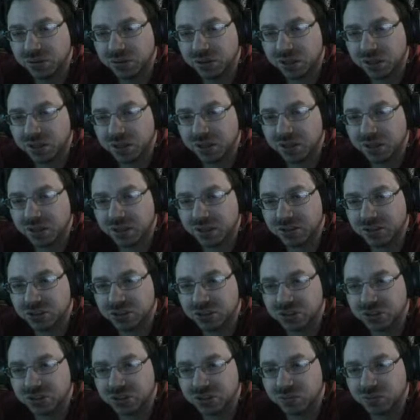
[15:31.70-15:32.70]
think that's
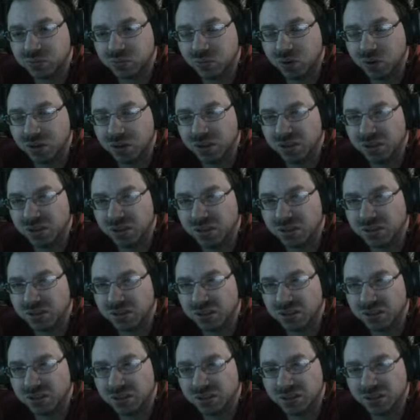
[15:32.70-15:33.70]
just one.
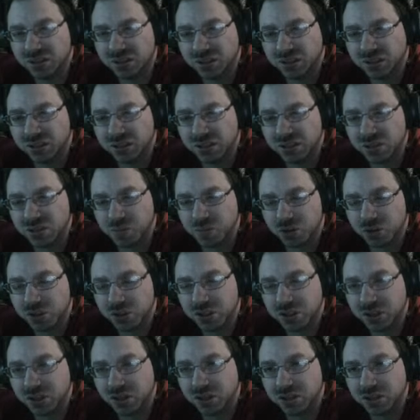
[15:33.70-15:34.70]
He's a
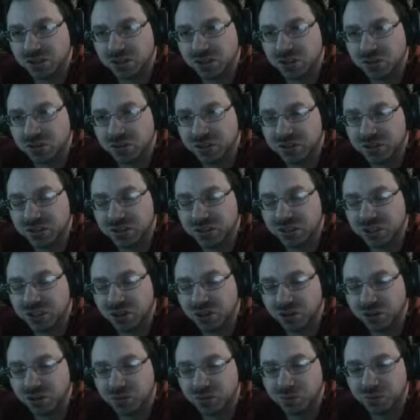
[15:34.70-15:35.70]
mercenary, so his
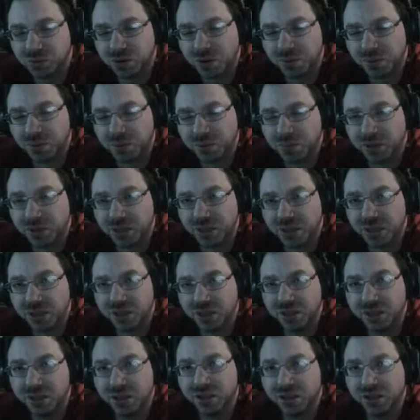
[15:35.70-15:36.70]
security will probably be
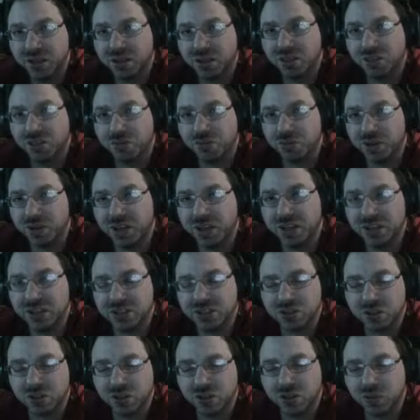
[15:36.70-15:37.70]
3.
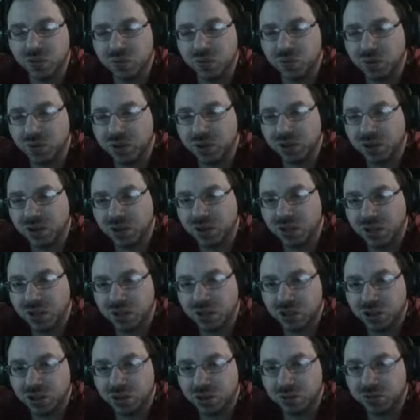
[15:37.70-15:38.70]
So
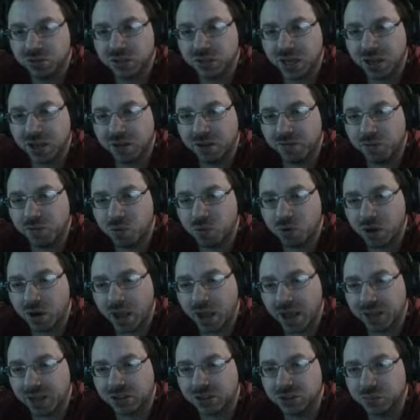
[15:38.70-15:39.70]
you take 4
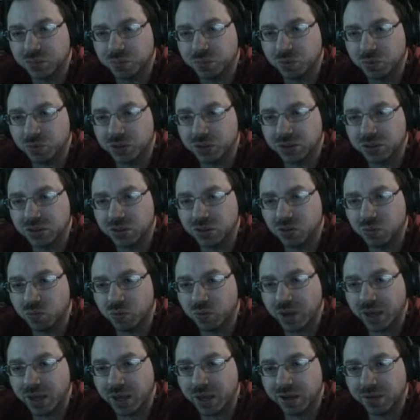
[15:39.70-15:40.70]
action points
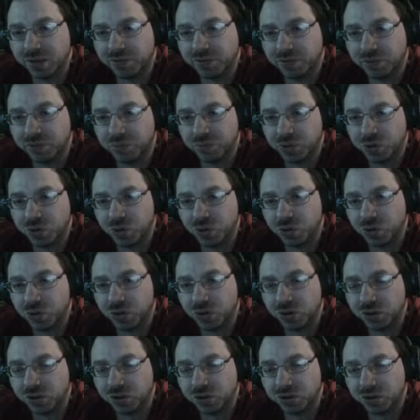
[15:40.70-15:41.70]
away from
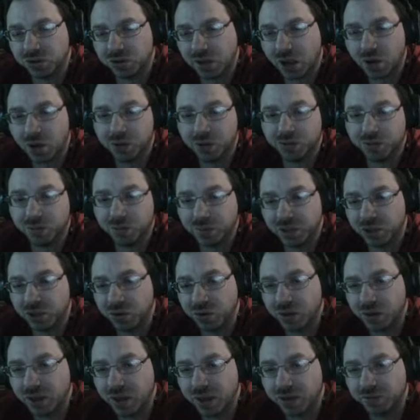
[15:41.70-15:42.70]
your however many you have,